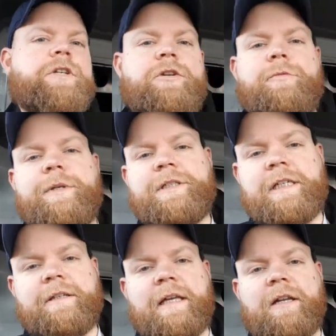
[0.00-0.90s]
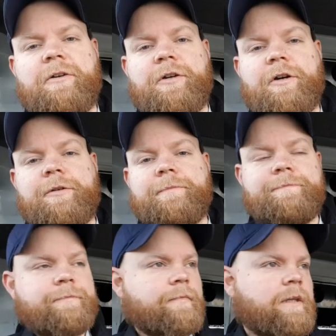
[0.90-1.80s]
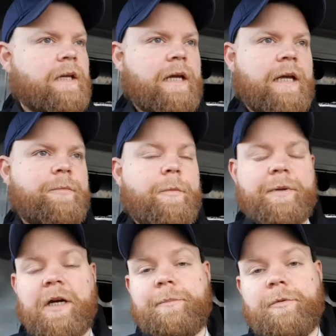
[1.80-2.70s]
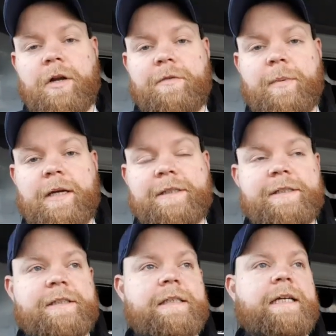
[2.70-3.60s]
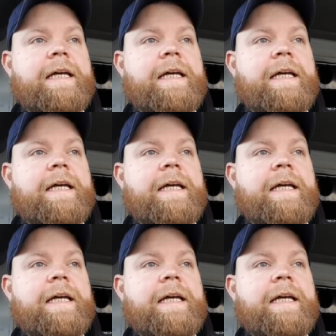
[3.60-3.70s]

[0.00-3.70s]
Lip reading: So you'll be seeing their logo popping up all over the place,